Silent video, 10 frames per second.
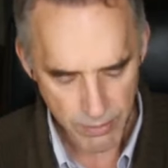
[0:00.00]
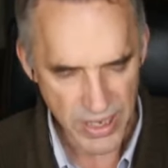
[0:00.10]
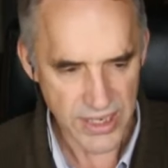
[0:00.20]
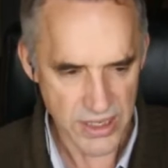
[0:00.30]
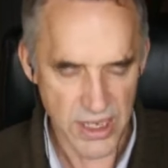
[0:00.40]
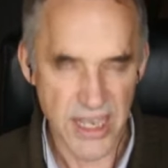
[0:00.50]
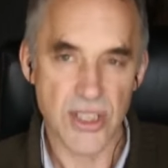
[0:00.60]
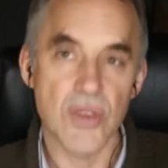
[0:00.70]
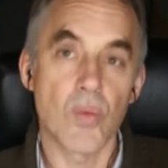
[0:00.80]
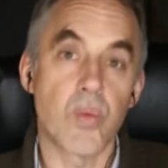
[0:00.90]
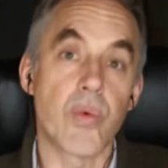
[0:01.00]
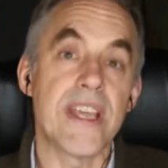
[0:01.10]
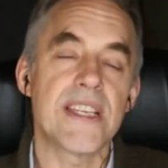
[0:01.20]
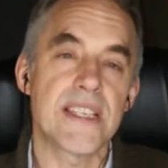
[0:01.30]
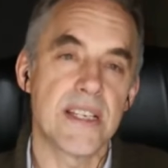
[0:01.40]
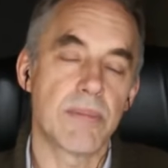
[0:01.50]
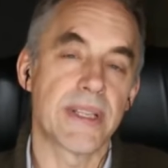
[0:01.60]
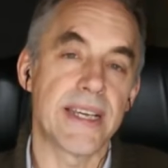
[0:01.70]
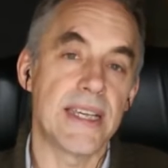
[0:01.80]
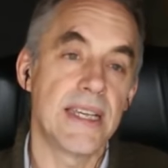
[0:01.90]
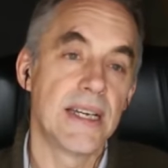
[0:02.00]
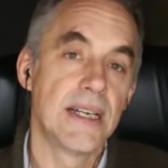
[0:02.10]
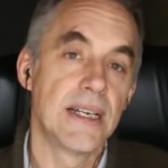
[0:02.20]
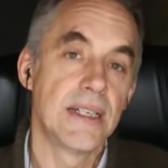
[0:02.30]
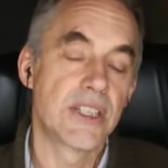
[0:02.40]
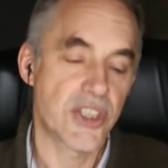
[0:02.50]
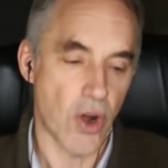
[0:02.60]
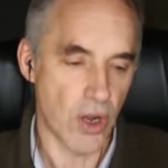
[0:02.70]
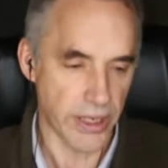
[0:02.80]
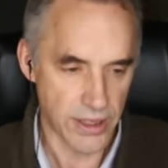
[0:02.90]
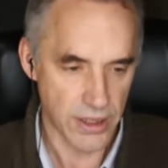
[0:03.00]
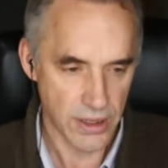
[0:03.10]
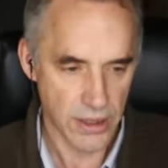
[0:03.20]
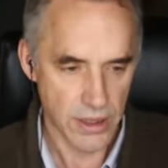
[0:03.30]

but it, it's reasonably solid,